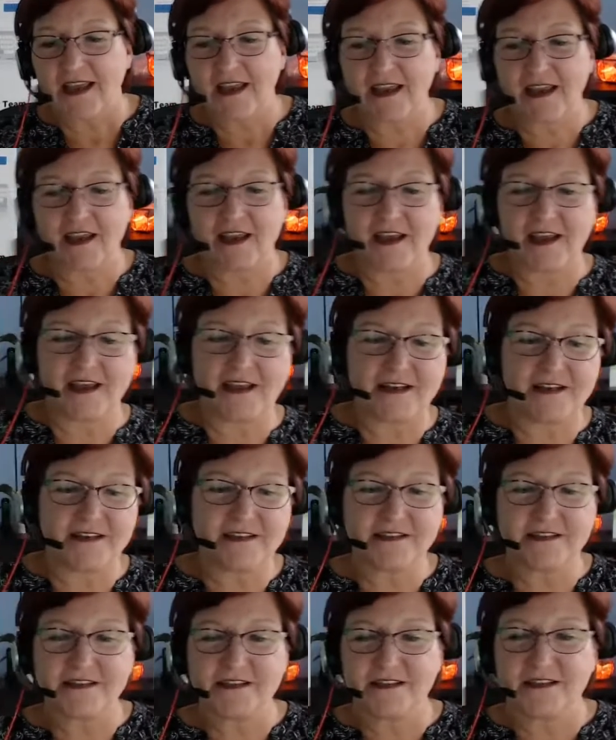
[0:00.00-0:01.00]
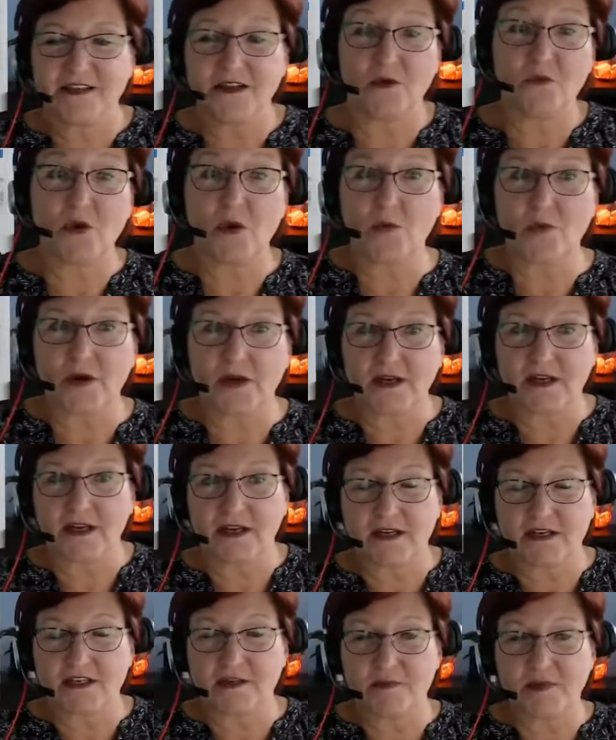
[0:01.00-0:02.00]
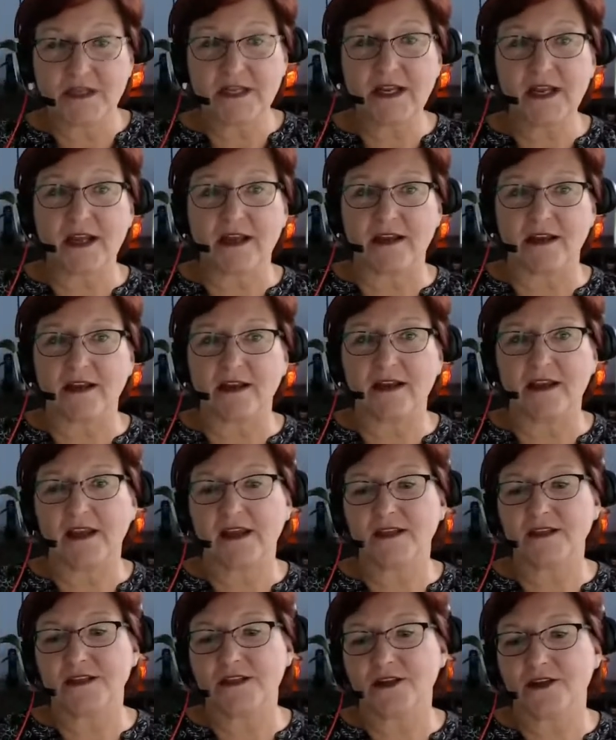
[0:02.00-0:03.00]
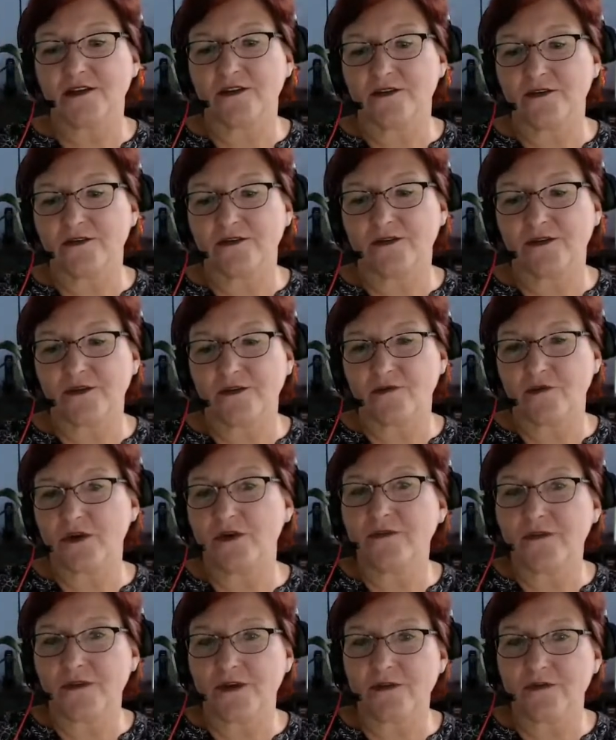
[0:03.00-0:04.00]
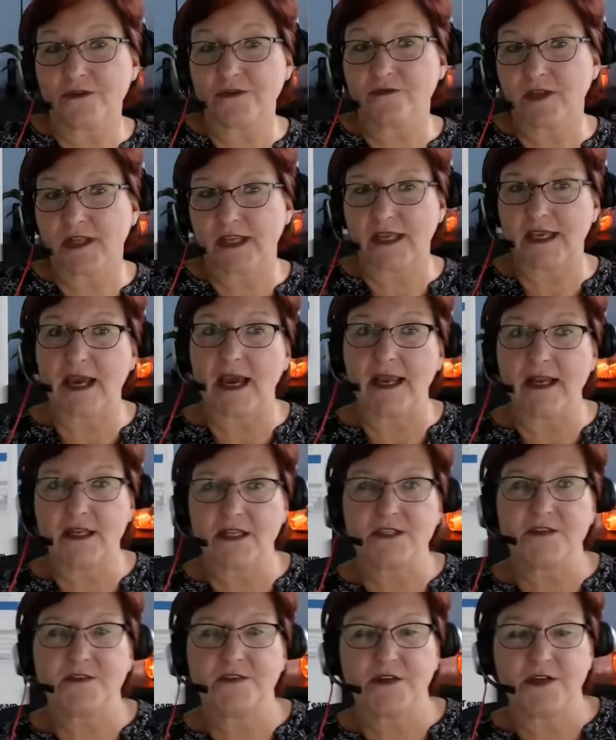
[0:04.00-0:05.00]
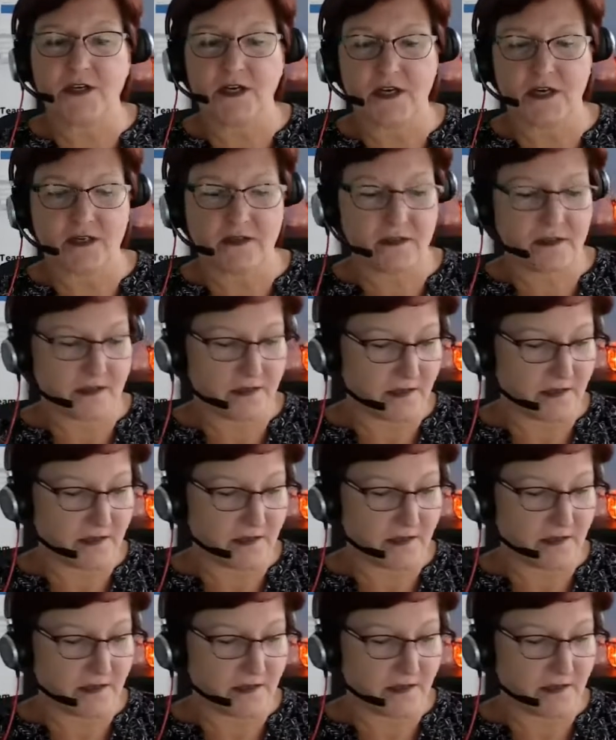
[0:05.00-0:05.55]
and what work needed to be done. And so the workflow was really guidance for her.